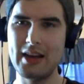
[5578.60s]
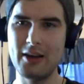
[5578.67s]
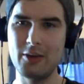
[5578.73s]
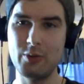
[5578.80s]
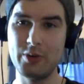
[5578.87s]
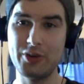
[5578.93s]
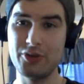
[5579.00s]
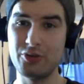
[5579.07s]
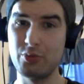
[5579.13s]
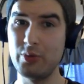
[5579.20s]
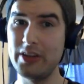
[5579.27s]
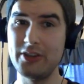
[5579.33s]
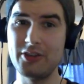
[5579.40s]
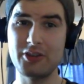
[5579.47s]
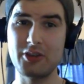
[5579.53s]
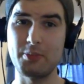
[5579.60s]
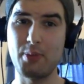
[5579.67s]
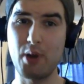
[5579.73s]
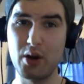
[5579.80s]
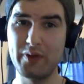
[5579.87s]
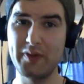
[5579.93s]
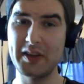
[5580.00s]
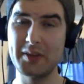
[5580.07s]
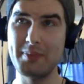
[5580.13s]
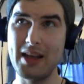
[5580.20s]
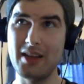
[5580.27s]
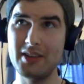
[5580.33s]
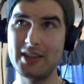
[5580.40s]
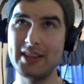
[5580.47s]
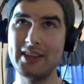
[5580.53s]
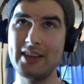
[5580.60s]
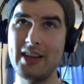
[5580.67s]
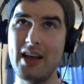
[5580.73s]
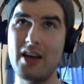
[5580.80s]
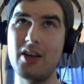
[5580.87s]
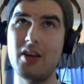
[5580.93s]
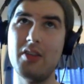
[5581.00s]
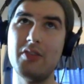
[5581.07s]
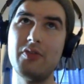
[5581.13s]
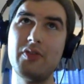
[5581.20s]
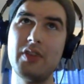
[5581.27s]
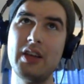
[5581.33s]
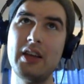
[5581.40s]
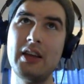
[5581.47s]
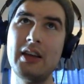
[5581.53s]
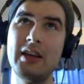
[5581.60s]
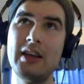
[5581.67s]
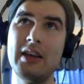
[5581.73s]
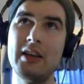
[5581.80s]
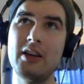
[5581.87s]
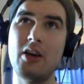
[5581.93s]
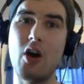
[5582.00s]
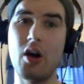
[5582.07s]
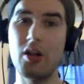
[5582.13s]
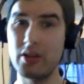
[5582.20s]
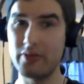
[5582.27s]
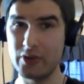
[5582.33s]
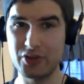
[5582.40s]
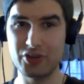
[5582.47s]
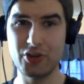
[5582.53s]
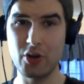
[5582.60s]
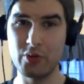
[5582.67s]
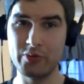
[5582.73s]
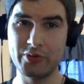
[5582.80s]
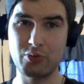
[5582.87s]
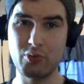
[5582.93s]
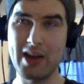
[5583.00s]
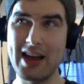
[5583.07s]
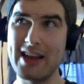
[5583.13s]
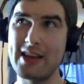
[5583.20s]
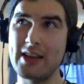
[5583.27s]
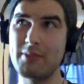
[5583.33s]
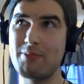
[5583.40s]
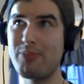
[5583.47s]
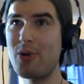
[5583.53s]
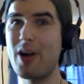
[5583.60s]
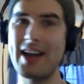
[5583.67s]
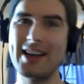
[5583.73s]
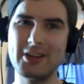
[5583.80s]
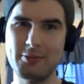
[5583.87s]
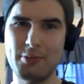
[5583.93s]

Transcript: which is really just a perfect melding of Oliver Stone's writing, Brian De